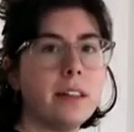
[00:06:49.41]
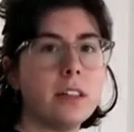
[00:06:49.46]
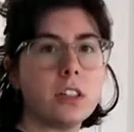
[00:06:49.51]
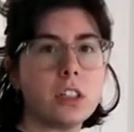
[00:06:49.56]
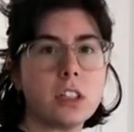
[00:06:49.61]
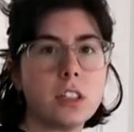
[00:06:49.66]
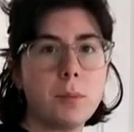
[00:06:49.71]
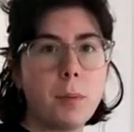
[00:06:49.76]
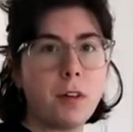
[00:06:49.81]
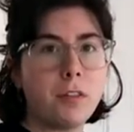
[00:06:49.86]
think
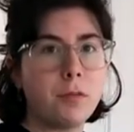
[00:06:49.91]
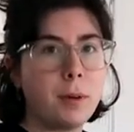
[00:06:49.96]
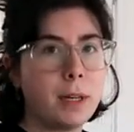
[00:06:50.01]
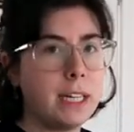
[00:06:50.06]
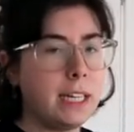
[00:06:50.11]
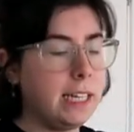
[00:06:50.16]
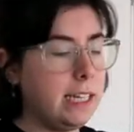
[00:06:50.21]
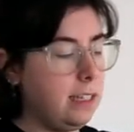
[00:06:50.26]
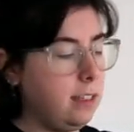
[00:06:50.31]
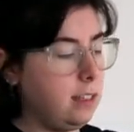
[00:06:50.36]
just above my
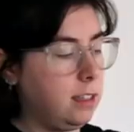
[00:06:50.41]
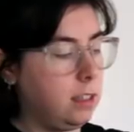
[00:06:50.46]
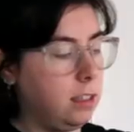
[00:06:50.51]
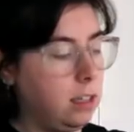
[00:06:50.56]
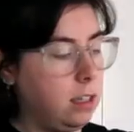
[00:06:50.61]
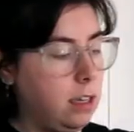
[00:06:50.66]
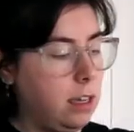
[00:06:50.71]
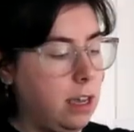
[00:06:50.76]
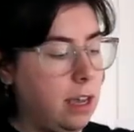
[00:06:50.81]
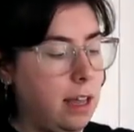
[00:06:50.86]
knees.
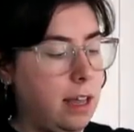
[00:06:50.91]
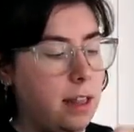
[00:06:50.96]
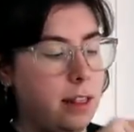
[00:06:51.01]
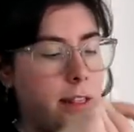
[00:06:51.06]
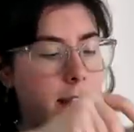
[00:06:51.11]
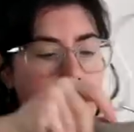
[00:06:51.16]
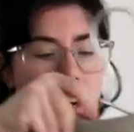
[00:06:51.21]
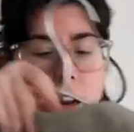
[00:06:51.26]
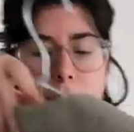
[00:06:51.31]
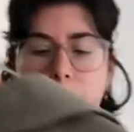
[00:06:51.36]

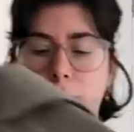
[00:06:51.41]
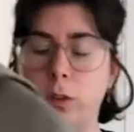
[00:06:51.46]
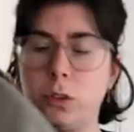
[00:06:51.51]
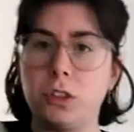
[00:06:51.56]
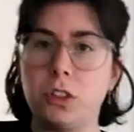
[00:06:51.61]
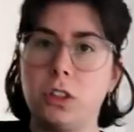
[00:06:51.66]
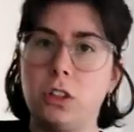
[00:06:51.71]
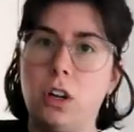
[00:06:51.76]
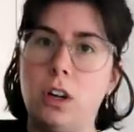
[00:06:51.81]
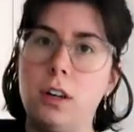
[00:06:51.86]
Then I've
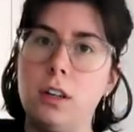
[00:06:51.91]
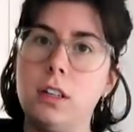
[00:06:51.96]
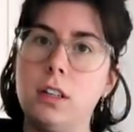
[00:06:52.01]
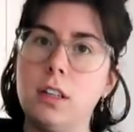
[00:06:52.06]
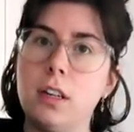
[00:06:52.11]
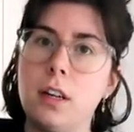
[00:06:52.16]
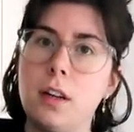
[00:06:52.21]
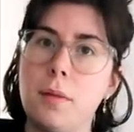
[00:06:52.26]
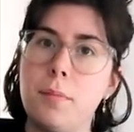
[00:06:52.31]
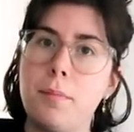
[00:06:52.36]
also got
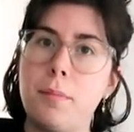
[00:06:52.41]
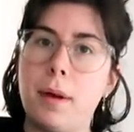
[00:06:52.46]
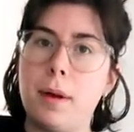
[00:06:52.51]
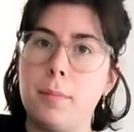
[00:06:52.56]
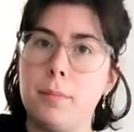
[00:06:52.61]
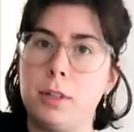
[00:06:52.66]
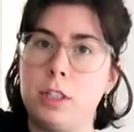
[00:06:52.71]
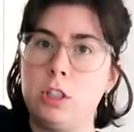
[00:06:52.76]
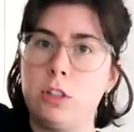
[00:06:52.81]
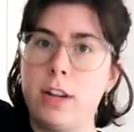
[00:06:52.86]

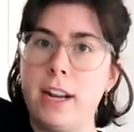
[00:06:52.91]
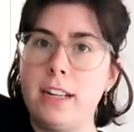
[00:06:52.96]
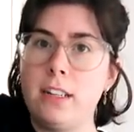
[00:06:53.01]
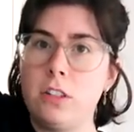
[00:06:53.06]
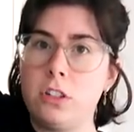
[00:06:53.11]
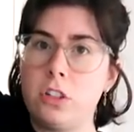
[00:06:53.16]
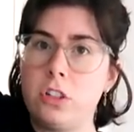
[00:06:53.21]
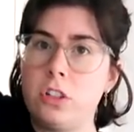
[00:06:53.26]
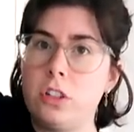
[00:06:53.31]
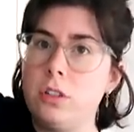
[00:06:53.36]
Burberry
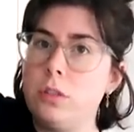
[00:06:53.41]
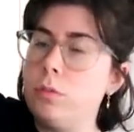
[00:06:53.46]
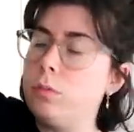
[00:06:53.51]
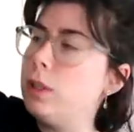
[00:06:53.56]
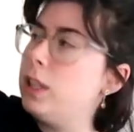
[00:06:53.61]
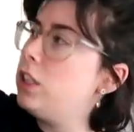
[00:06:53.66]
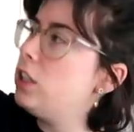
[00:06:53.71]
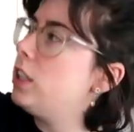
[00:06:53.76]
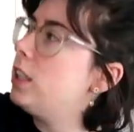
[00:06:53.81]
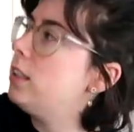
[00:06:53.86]
Trench,
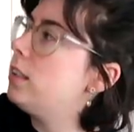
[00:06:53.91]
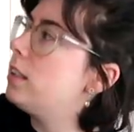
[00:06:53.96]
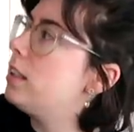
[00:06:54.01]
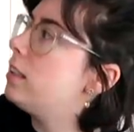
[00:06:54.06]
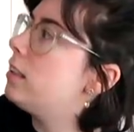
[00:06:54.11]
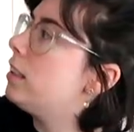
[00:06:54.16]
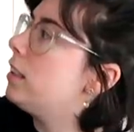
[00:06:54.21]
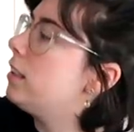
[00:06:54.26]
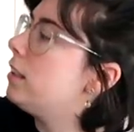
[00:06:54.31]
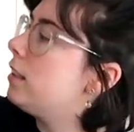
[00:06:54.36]
which is,
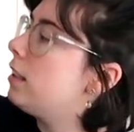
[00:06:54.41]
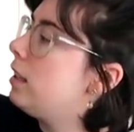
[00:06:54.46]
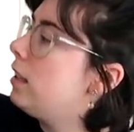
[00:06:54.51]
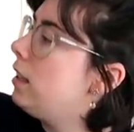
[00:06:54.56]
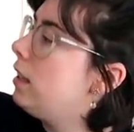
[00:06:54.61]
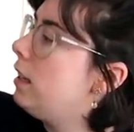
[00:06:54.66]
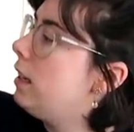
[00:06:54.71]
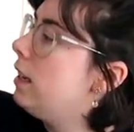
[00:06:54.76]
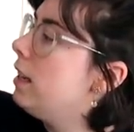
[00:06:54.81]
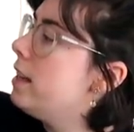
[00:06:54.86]
this is
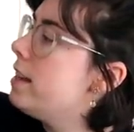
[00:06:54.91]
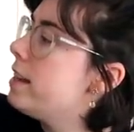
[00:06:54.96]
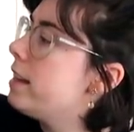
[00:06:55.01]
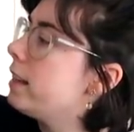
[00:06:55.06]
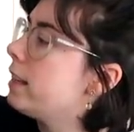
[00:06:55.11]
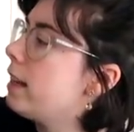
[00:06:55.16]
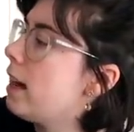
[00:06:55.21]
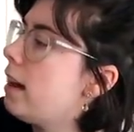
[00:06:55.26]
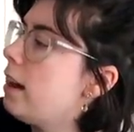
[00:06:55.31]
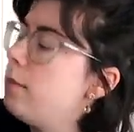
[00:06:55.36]
the
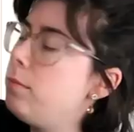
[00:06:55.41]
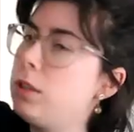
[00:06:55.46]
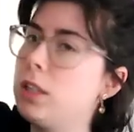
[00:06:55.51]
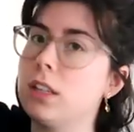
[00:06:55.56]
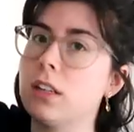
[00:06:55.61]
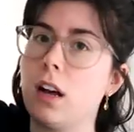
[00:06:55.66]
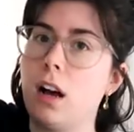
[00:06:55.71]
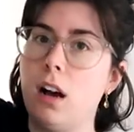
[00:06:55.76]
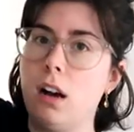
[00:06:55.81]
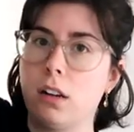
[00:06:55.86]

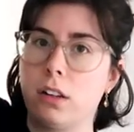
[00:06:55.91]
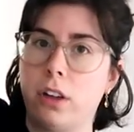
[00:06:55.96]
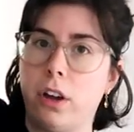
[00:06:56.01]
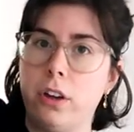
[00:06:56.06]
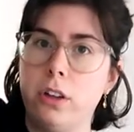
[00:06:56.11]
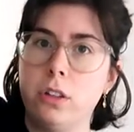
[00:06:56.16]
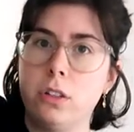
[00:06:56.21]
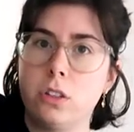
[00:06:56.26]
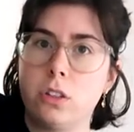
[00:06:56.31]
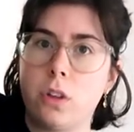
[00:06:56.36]
Camden car
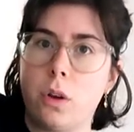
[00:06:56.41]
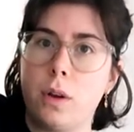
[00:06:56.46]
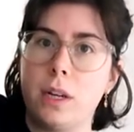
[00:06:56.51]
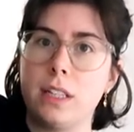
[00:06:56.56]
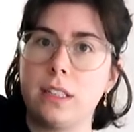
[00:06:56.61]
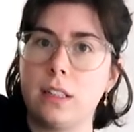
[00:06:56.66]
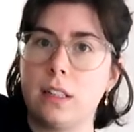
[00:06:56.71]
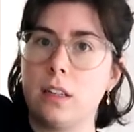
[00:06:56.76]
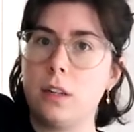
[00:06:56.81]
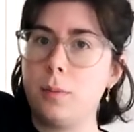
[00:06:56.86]
coat. So
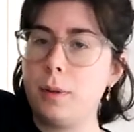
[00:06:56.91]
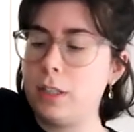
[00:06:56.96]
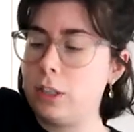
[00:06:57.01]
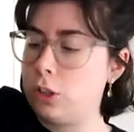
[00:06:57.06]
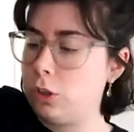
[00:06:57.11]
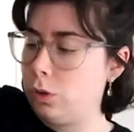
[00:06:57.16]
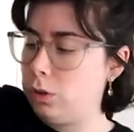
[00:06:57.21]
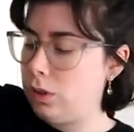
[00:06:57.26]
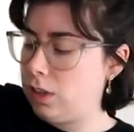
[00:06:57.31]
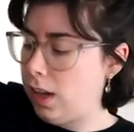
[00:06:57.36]
it's a little bit
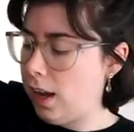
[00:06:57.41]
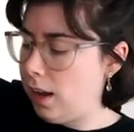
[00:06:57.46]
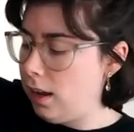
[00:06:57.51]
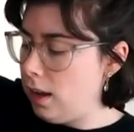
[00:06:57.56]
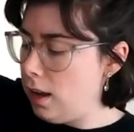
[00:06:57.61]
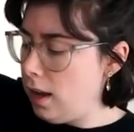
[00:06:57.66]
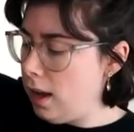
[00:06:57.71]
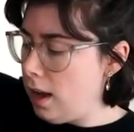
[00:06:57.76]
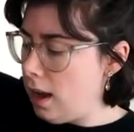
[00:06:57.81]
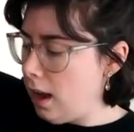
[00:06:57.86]
shorter.
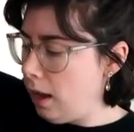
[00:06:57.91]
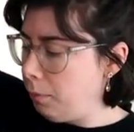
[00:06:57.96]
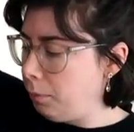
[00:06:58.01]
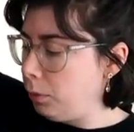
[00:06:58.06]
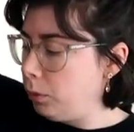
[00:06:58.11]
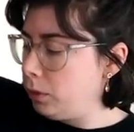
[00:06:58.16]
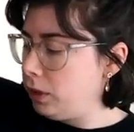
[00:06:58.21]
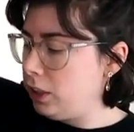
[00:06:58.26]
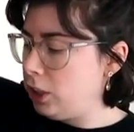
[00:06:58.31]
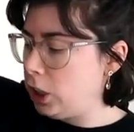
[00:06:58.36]
I
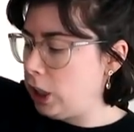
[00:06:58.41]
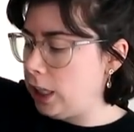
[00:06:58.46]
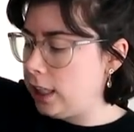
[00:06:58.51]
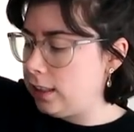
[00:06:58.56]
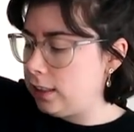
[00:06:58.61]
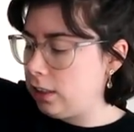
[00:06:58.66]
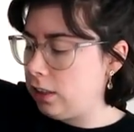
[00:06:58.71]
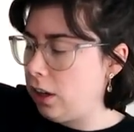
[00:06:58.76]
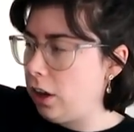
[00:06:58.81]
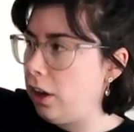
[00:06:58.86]
bought this
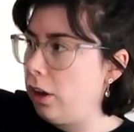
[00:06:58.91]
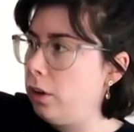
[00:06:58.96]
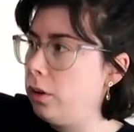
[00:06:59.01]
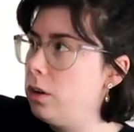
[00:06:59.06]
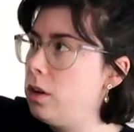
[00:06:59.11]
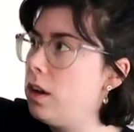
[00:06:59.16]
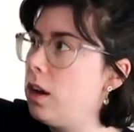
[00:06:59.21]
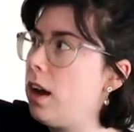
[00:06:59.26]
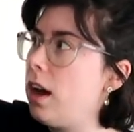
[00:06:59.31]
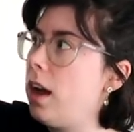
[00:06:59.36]
years
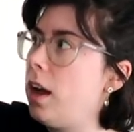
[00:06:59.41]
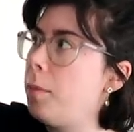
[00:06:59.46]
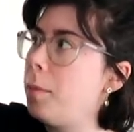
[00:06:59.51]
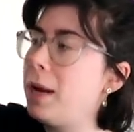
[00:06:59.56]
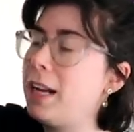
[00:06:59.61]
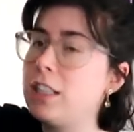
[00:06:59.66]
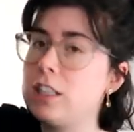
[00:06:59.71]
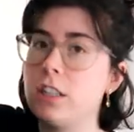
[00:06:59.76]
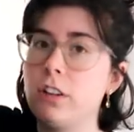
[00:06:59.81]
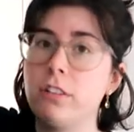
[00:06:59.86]
ago,
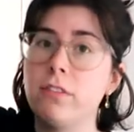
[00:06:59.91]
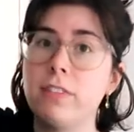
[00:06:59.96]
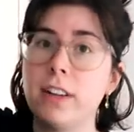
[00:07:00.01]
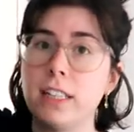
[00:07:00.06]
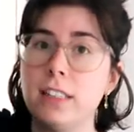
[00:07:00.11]
actually on